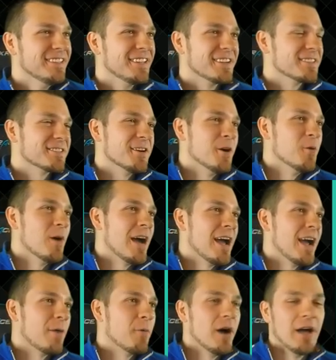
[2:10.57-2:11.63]
There's no
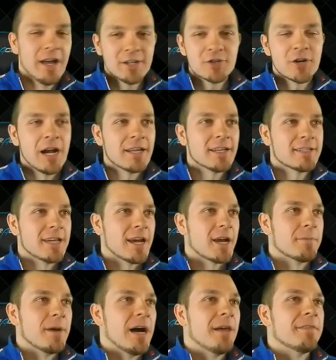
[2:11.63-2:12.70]
way. Well, I tried to take
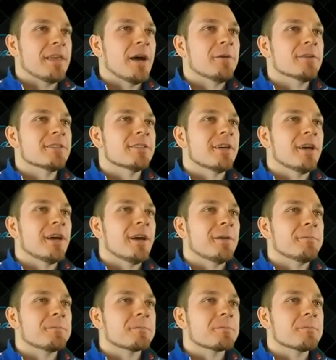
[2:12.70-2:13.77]
him on. That was
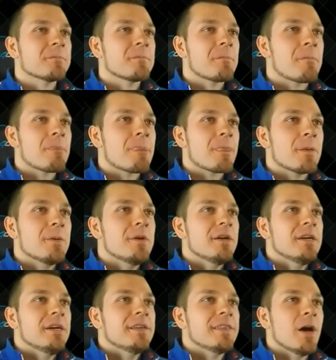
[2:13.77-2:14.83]
the
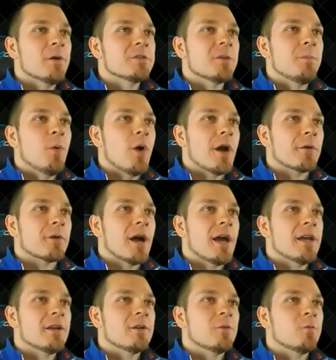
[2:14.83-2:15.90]
that was the point,
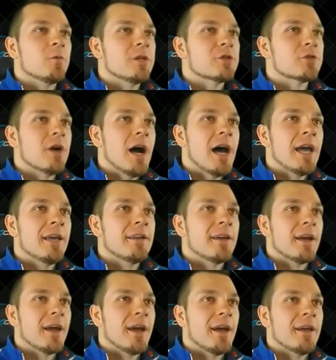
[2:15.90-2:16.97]
right? We tried,
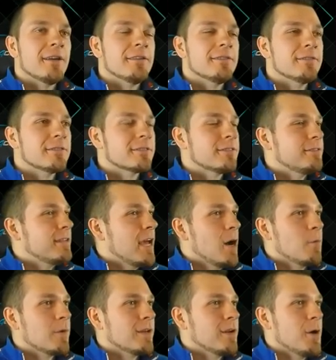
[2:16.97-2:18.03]
and
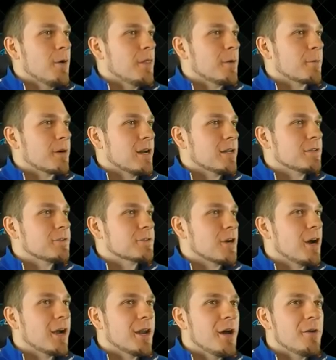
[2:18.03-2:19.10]
now we know that we're not
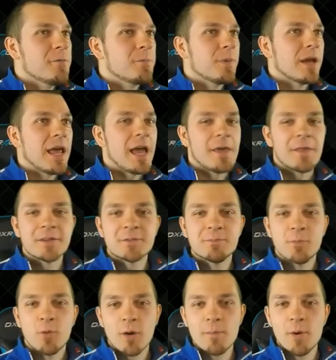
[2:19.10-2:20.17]
strong enough. But hey, that's
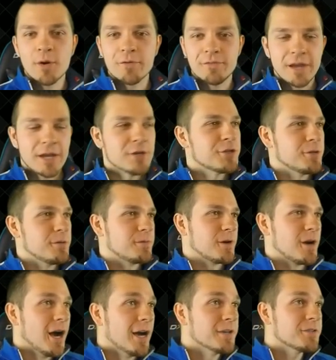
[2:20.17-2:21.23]
more motivation
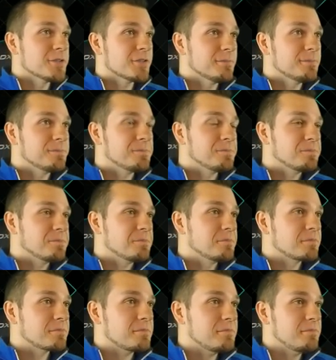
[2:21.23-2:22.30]
for us
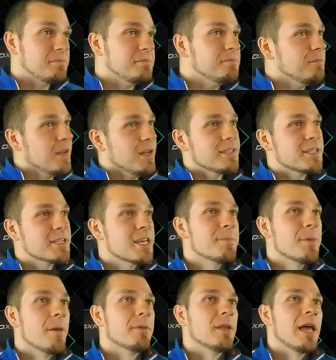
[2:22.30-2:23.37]
to keep
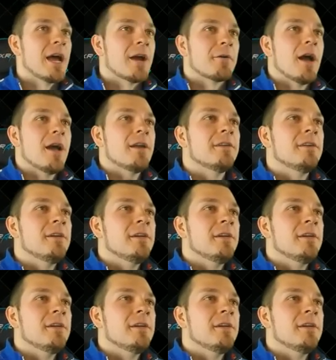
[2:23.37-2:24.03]
on playing, right?